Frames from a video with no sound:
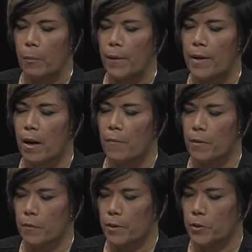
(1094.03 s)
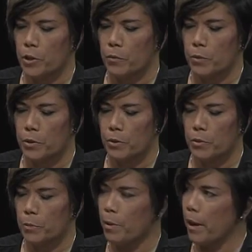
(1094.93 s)
read that off of, because you
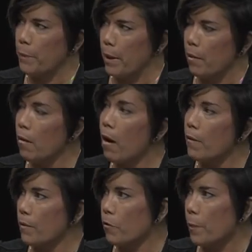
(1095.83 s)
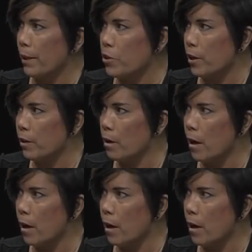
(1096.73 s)
supplied me a lot of information,